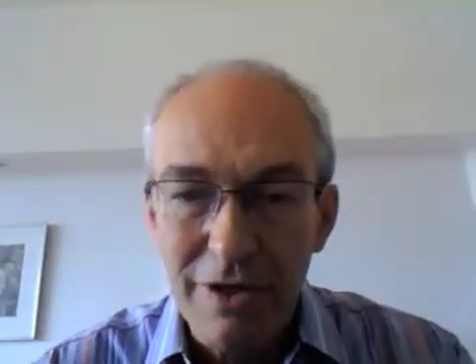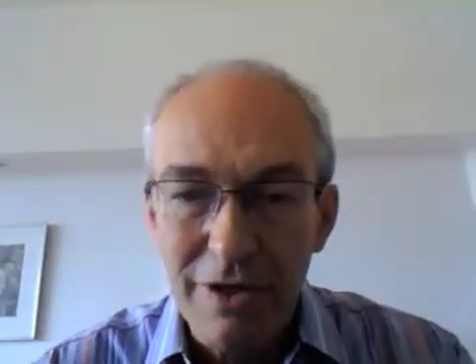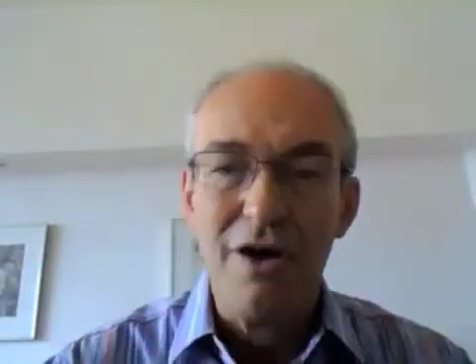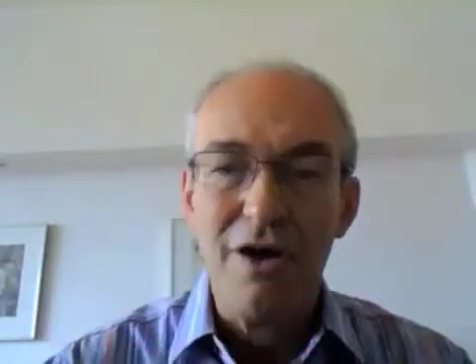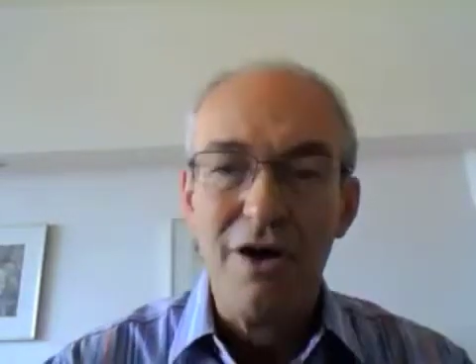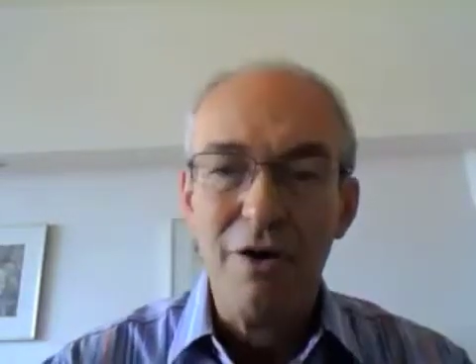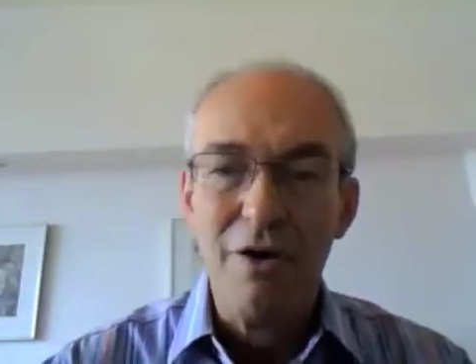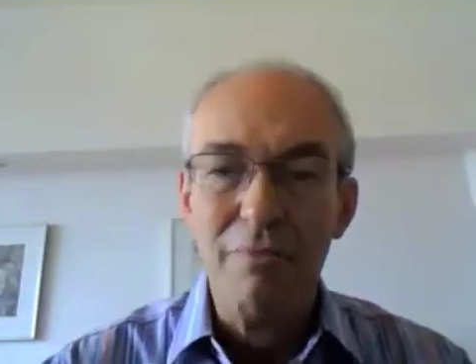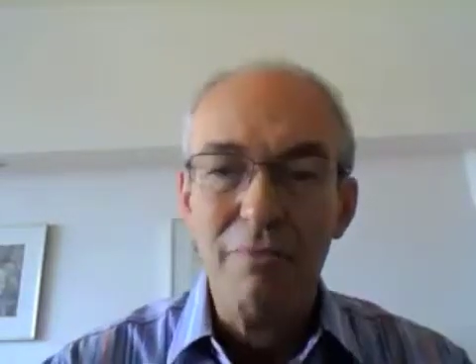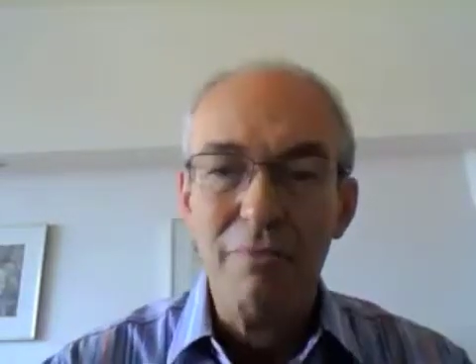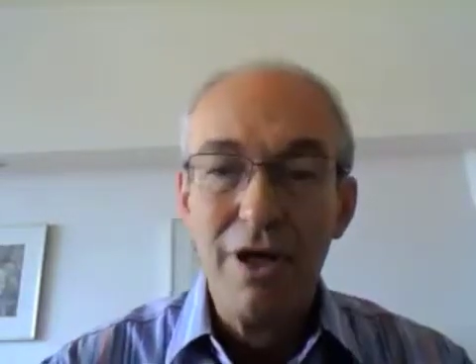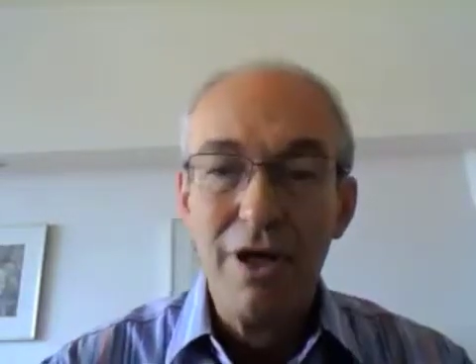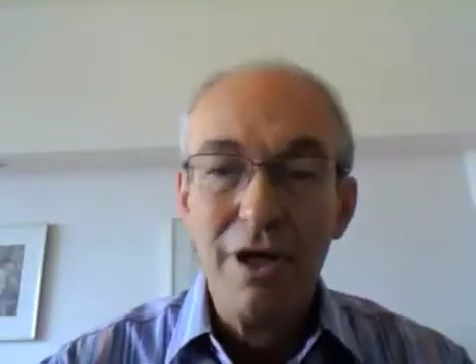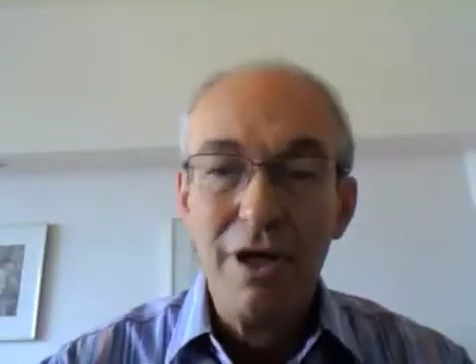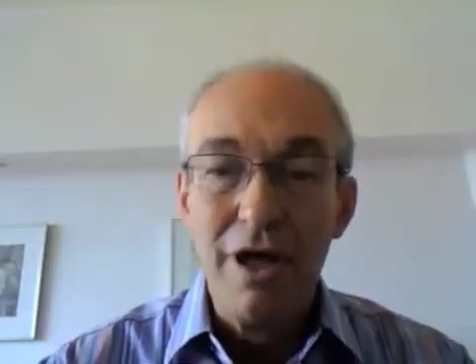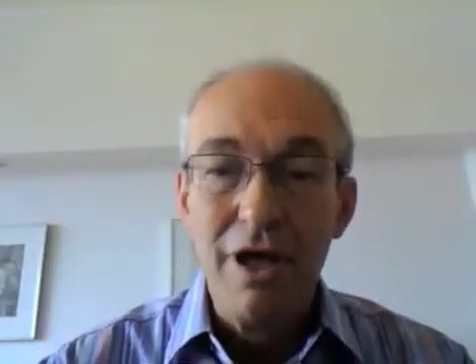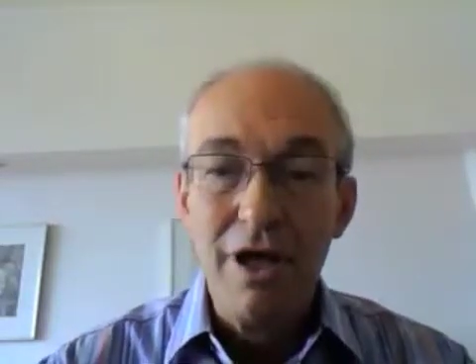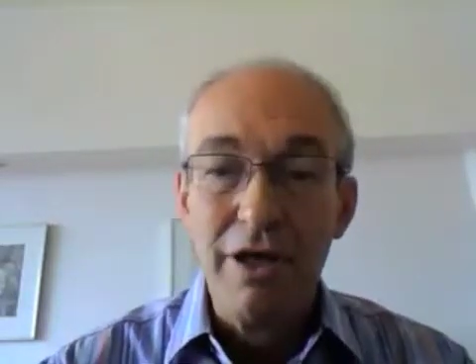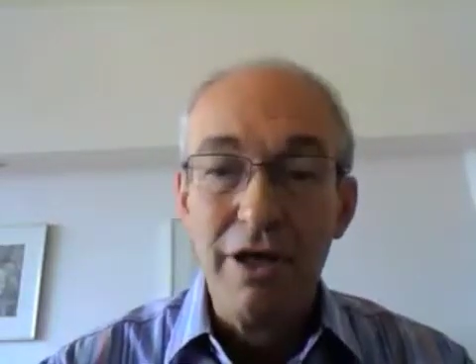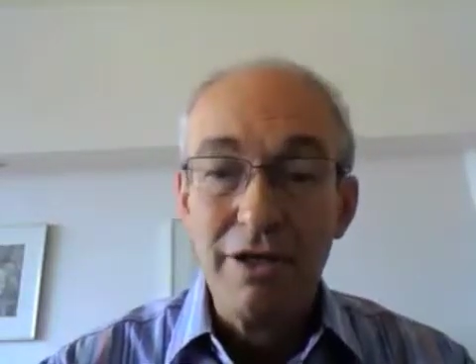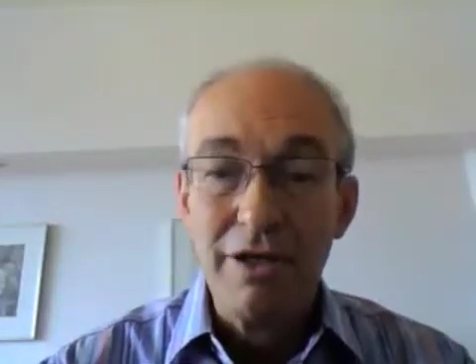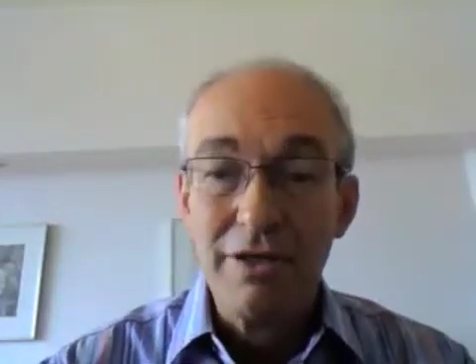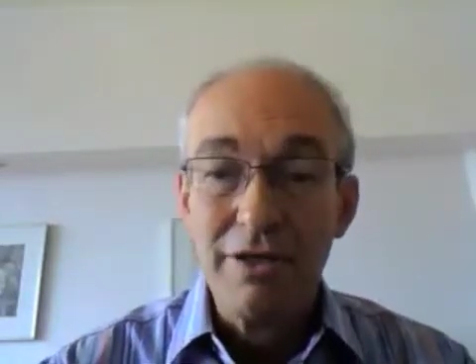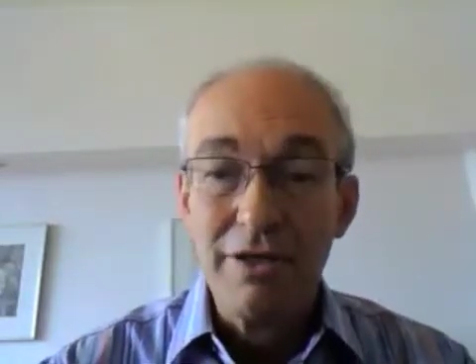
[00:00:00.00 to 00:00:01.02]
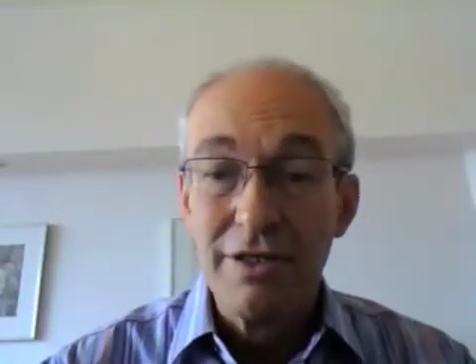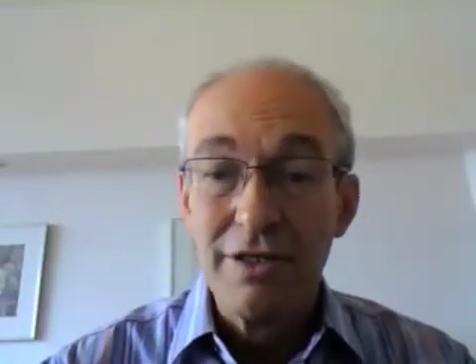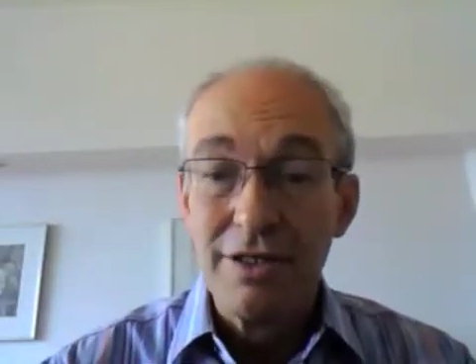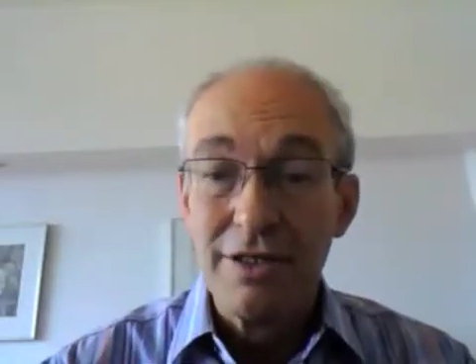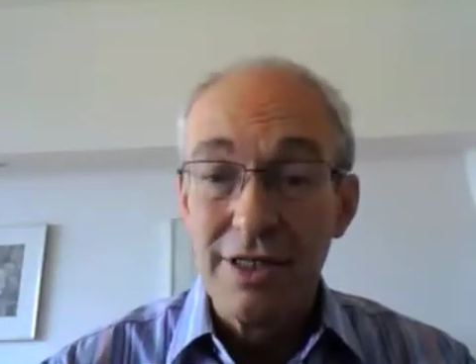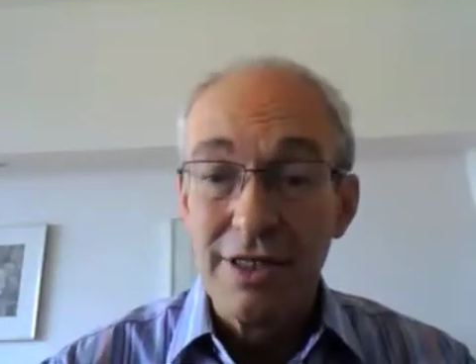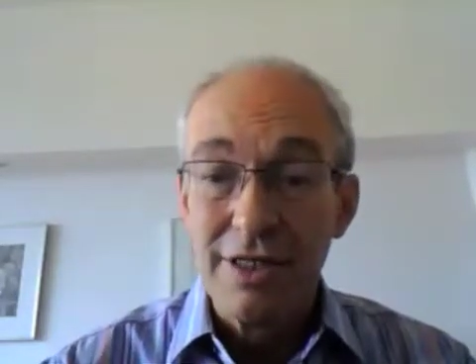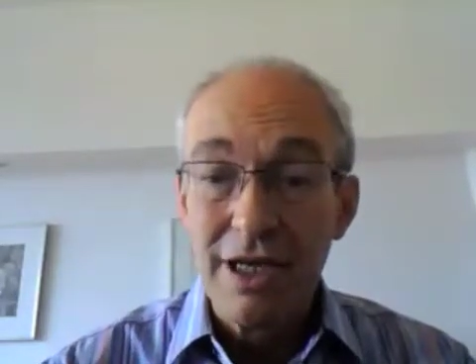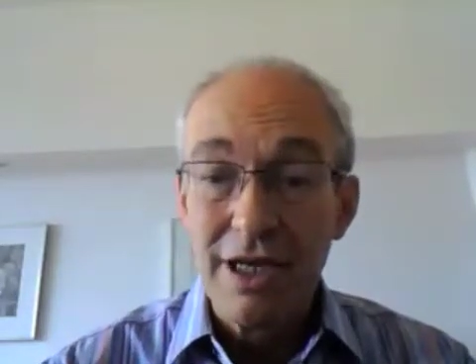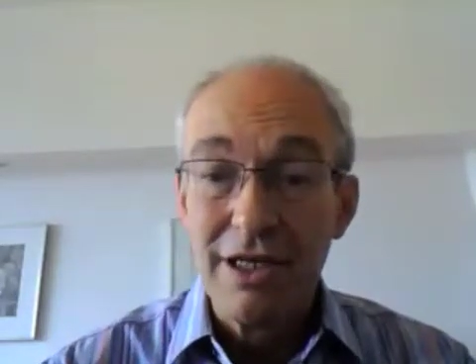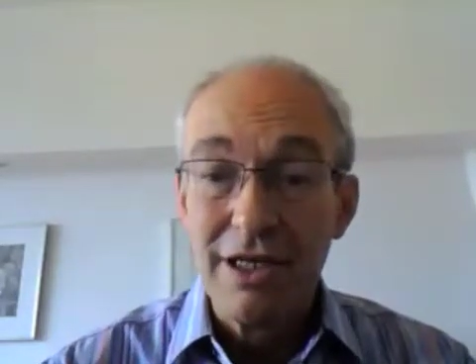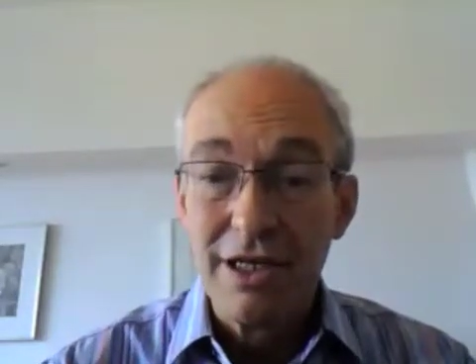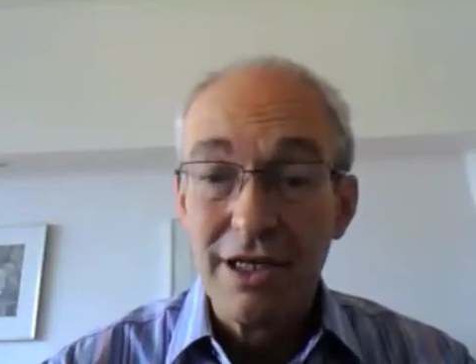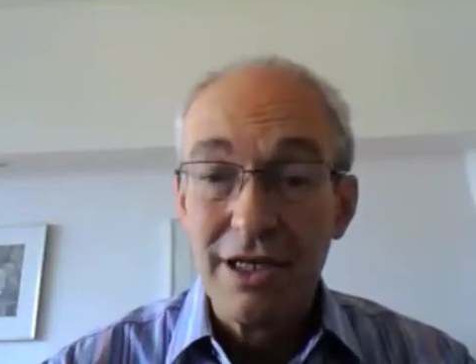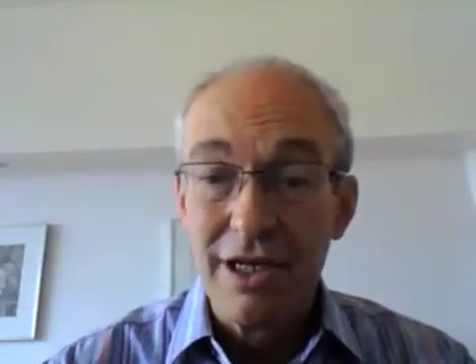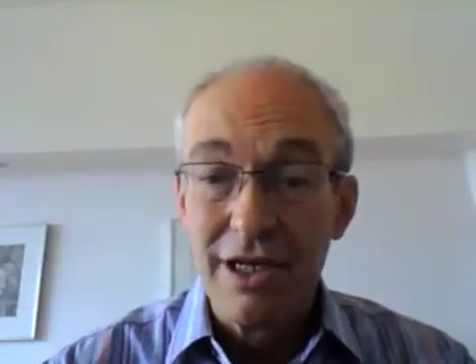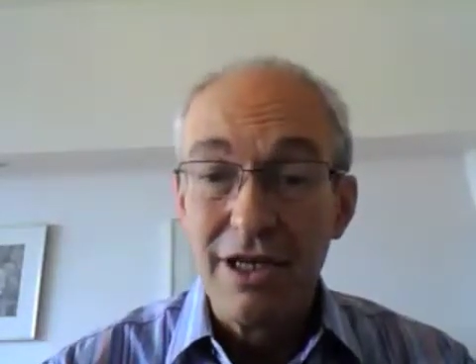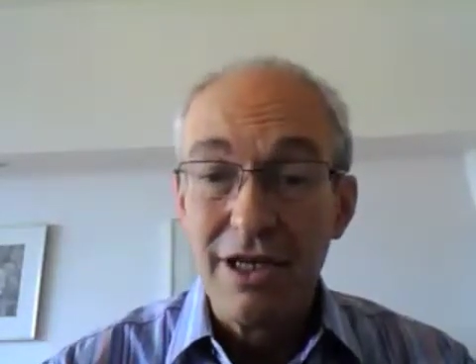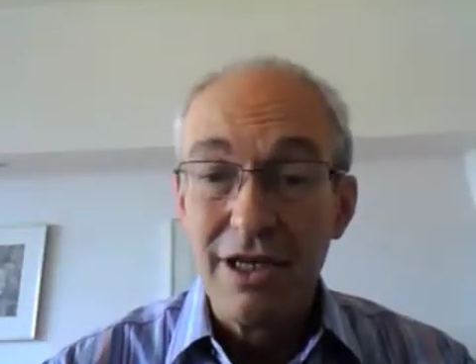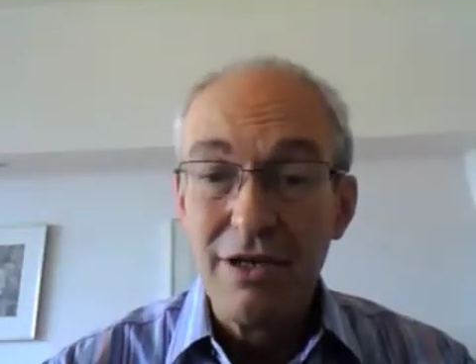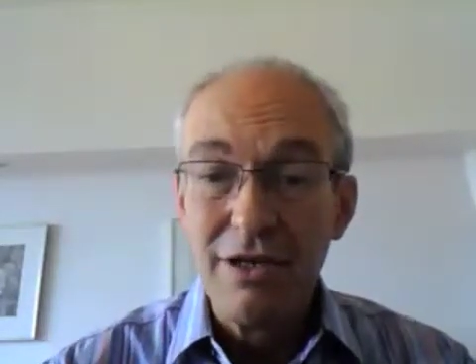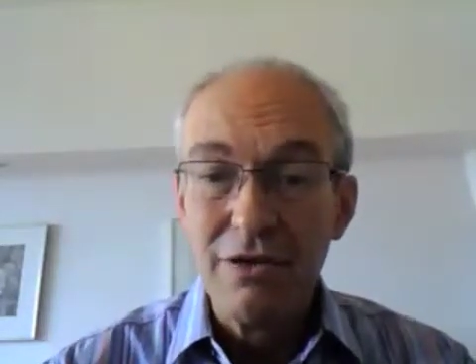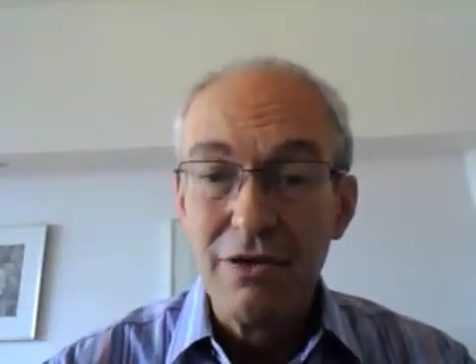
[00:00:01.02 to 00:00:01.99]
And
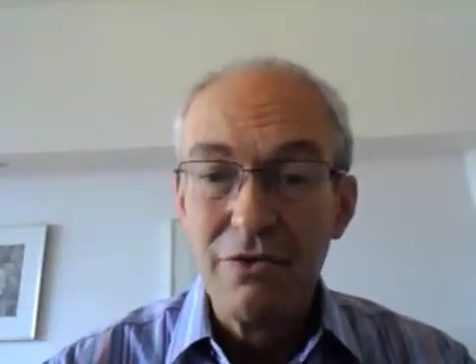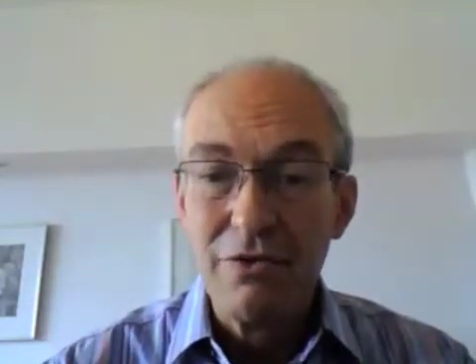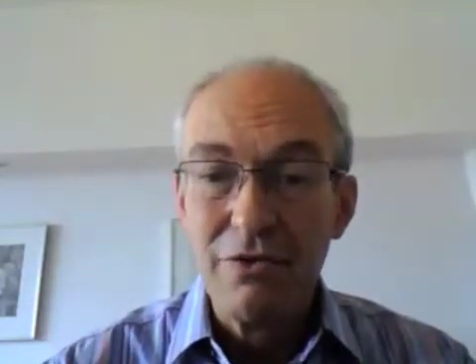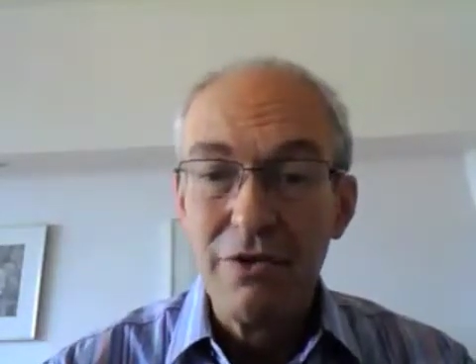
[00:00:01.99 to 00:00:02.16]
secondly,